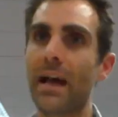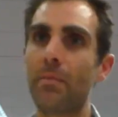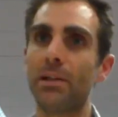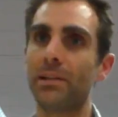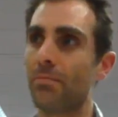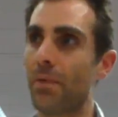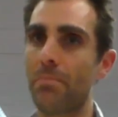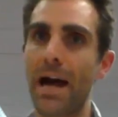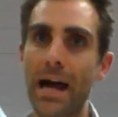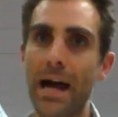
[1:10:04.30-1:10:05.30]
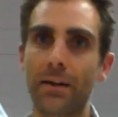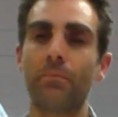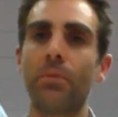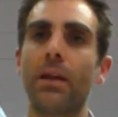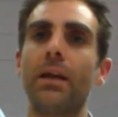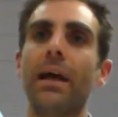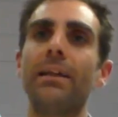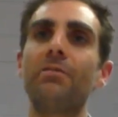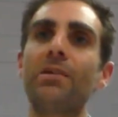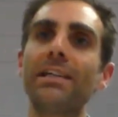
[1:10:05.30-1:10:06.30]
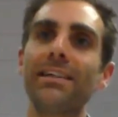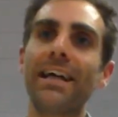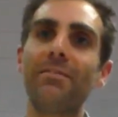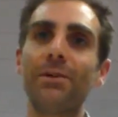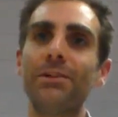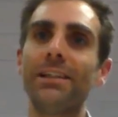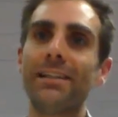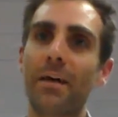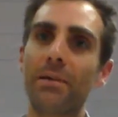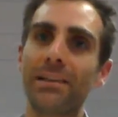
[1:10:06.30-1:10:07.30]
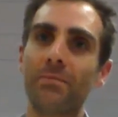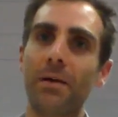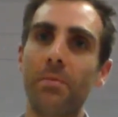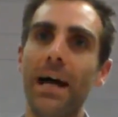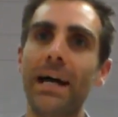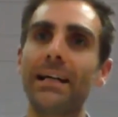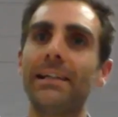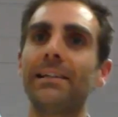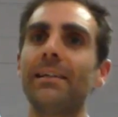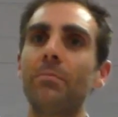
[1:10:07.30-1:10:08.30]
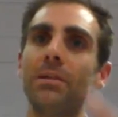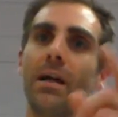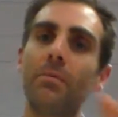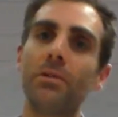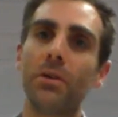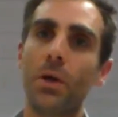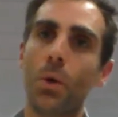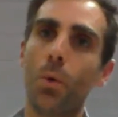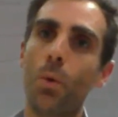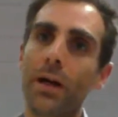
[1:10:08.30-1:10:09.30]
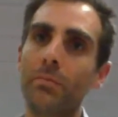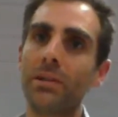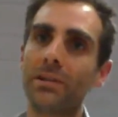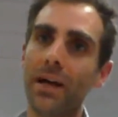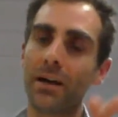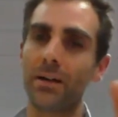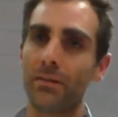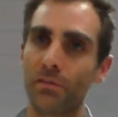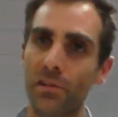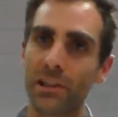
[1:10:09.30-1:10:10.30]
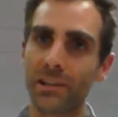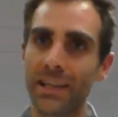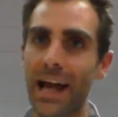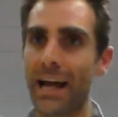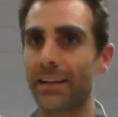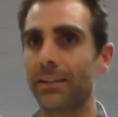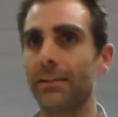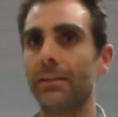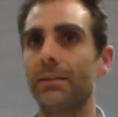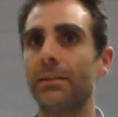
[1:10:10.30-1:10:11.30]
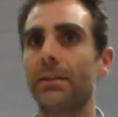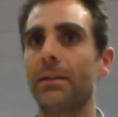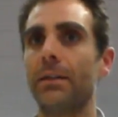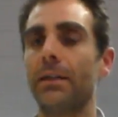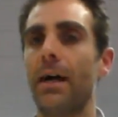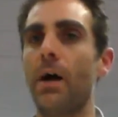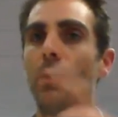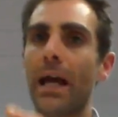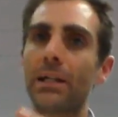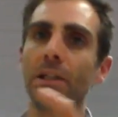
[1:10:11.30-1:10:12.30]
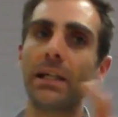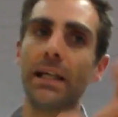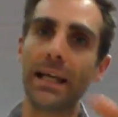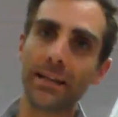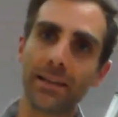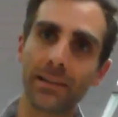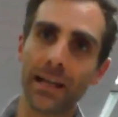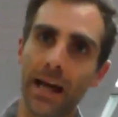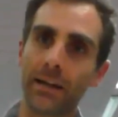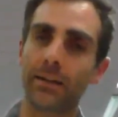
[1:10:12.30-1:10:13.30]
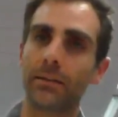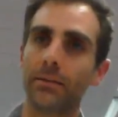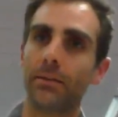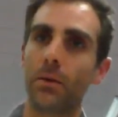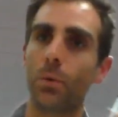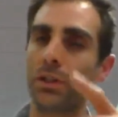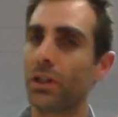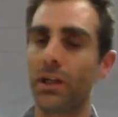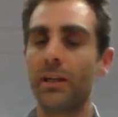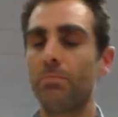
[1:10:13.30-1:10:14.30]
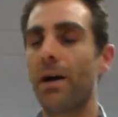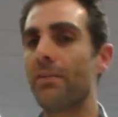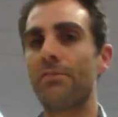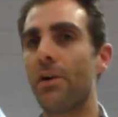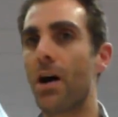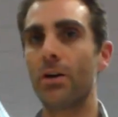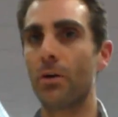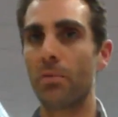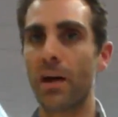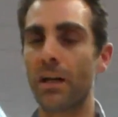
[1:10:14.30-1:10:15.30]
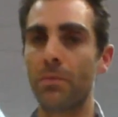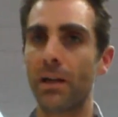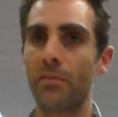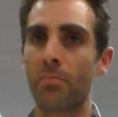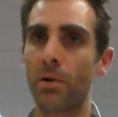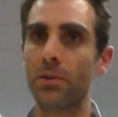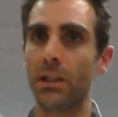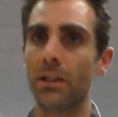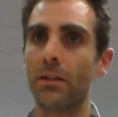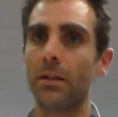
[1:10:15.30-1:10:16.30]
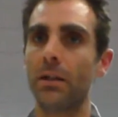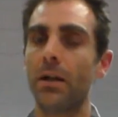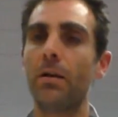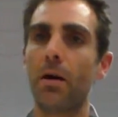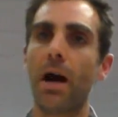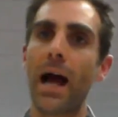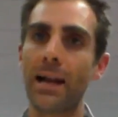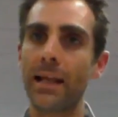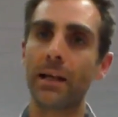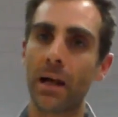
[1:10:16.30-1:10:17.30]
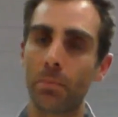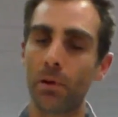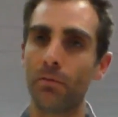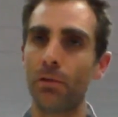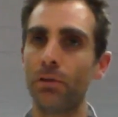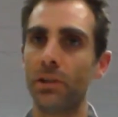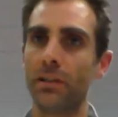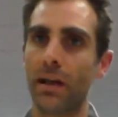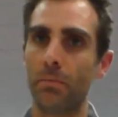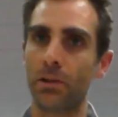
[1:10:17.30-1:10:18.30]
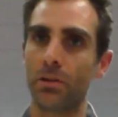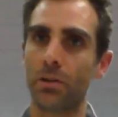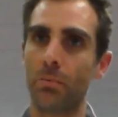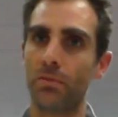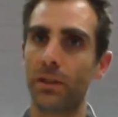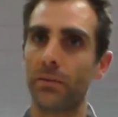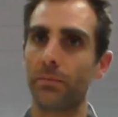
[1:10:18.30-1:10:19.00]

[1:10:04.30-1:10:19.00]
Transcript: tablets in my bag. And the reason I have leucine tablets in my bag is sometimes when I'm stuck for a snack, I will actually eat the snack, which is by far not providing me enough protein, and then a couple of leucine tablets on top of it.